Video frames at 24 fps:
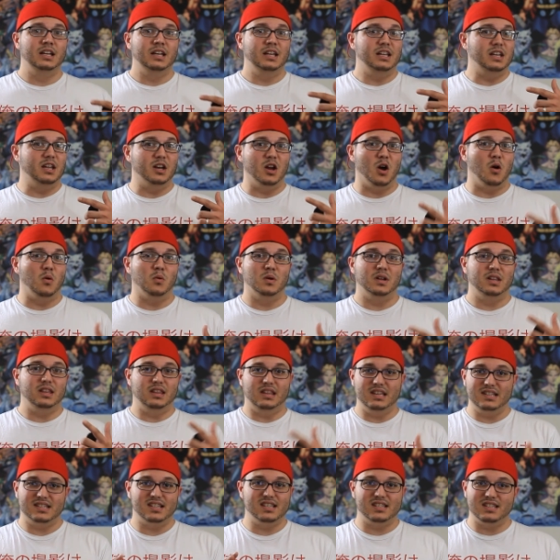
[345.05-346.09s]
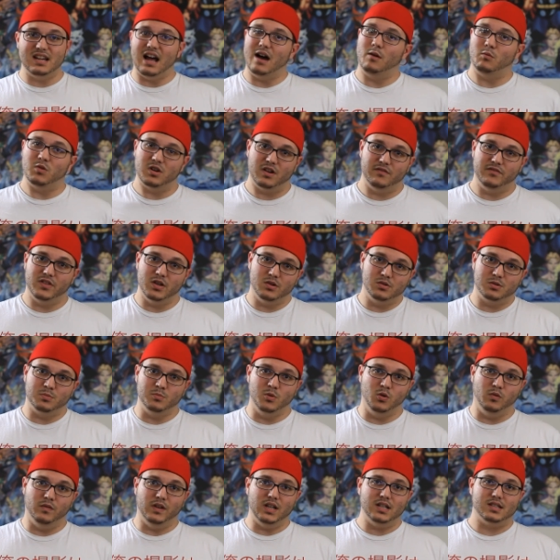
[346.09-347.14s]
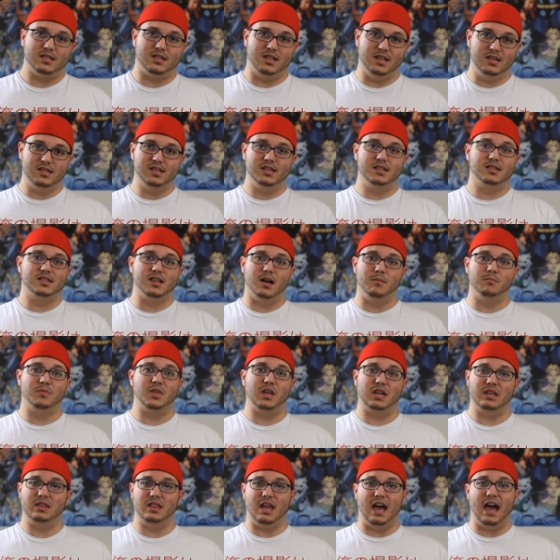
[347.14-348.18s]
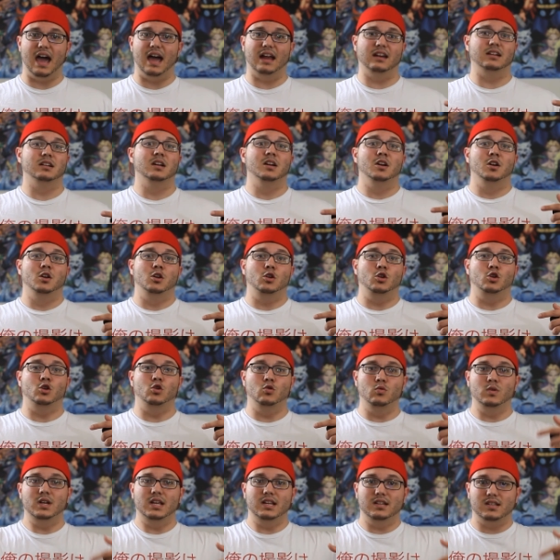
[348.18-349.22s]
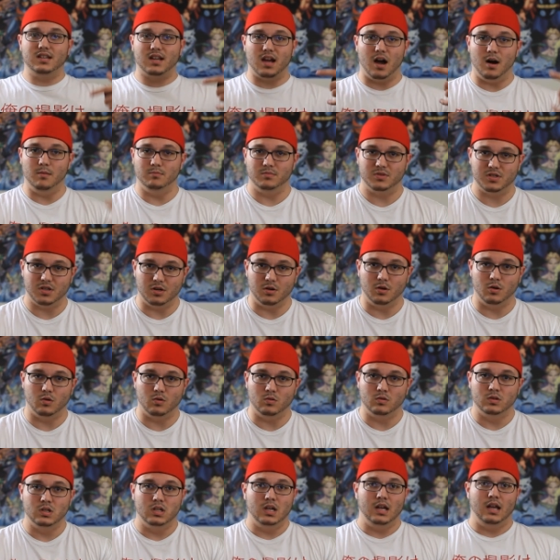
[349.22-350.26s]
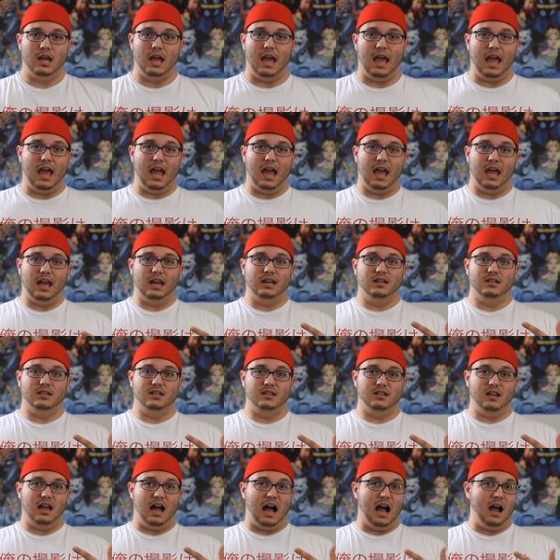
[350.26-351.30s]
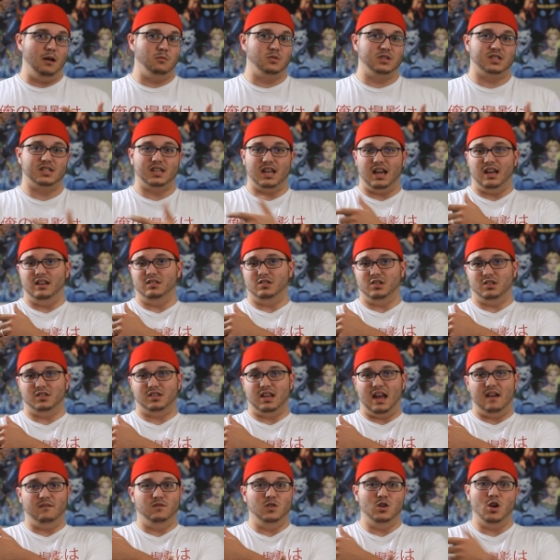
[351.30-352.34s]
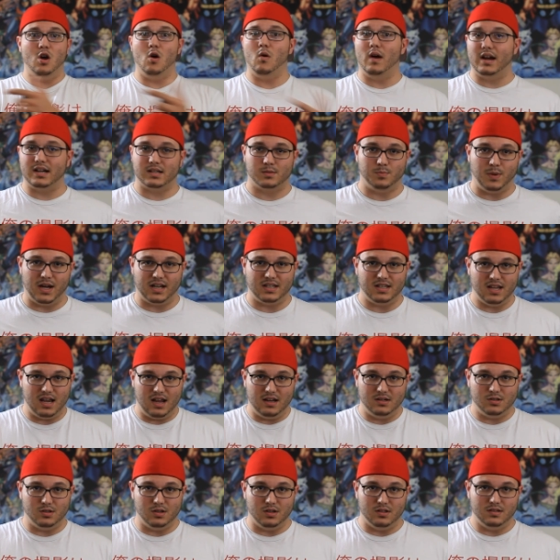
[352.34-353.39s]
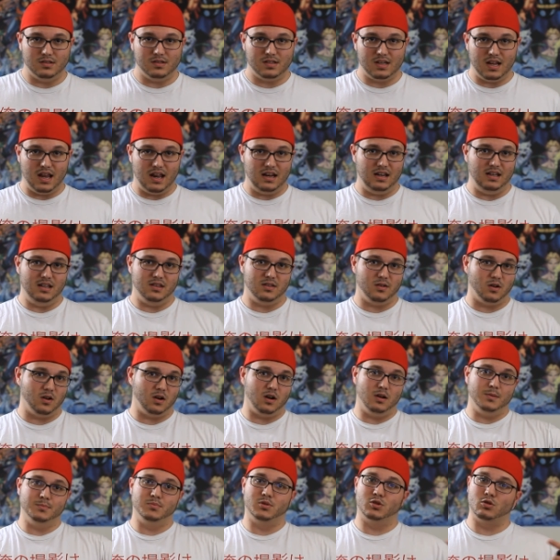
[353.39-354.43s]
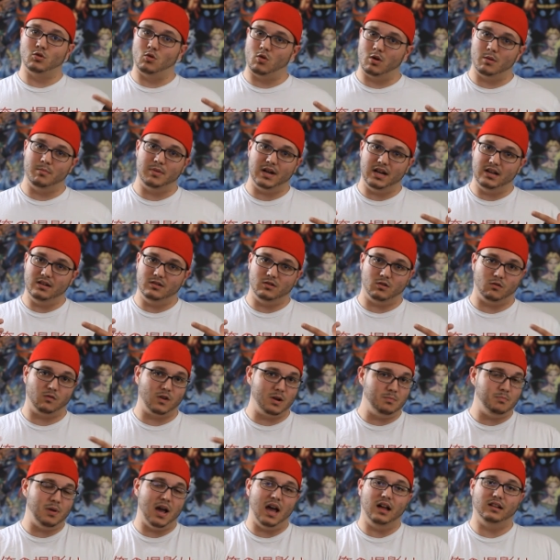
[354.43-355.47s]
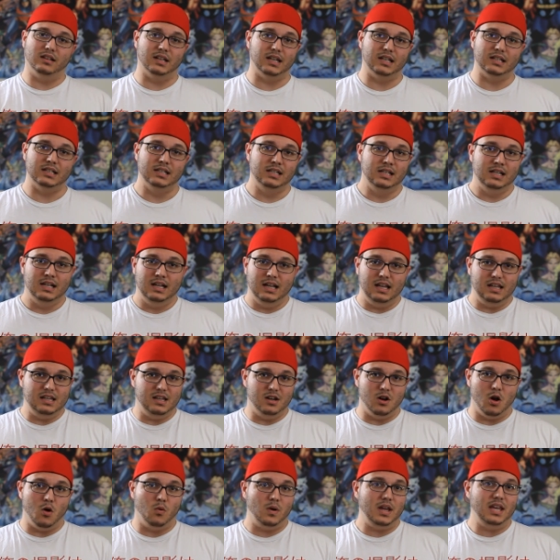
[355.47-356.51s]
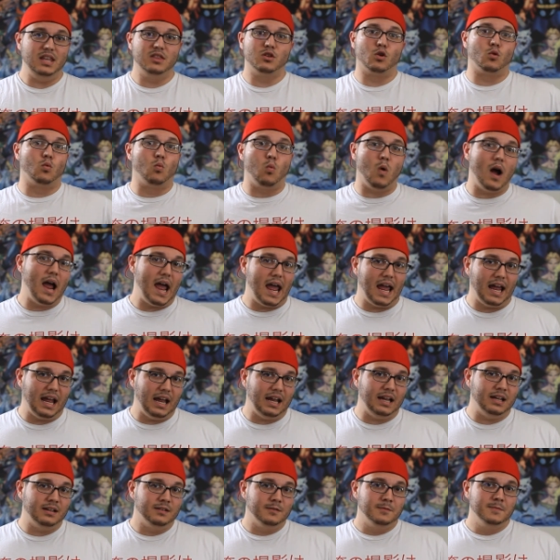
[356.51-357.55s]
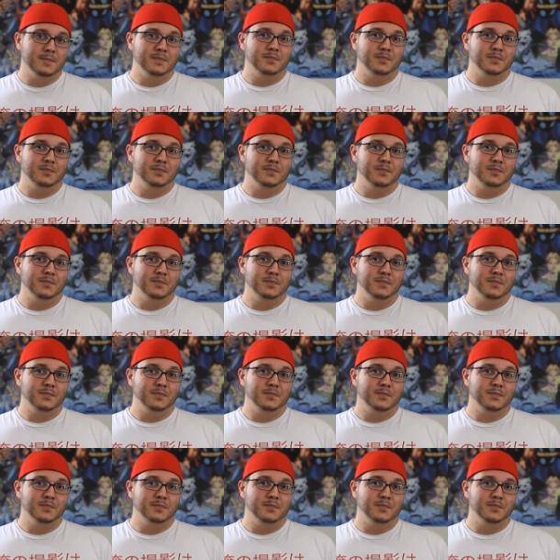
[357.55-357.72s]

You know, this is not one of those movies. This is something that you need to come to, and I would say just have no expectations and either absorb it or repel it. You know, either way,